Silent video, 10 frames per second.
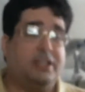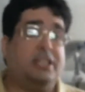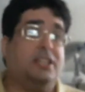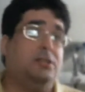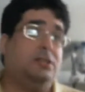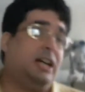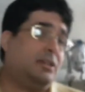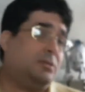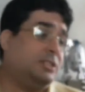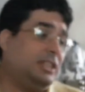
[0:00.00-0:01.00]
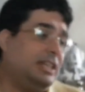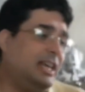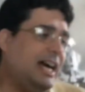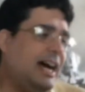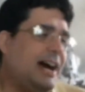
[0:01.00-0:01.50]
You know, how
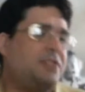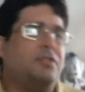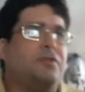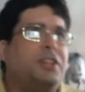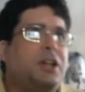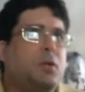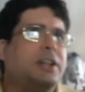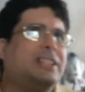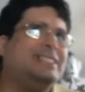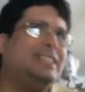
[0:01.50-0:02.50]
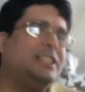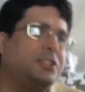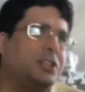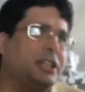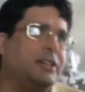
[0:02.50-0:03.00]
does it feel working
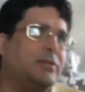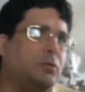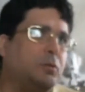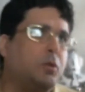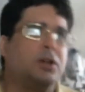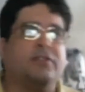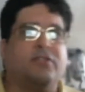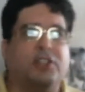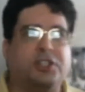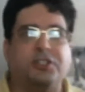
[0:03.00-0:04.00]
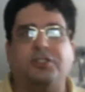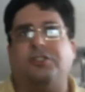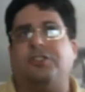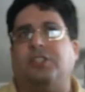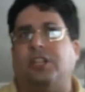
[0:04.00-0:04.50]
digitally
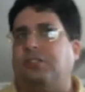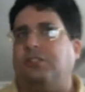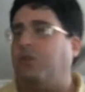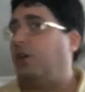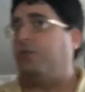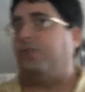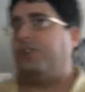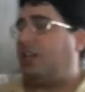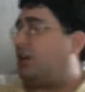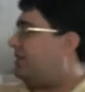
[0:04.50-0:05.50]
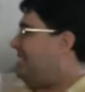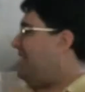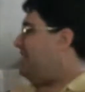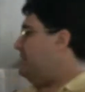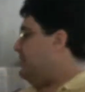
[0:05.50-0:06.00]
versus drawing over there at that
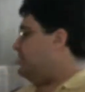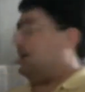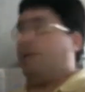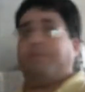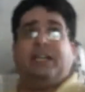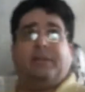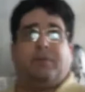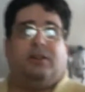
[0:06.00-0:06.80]
desk on paper?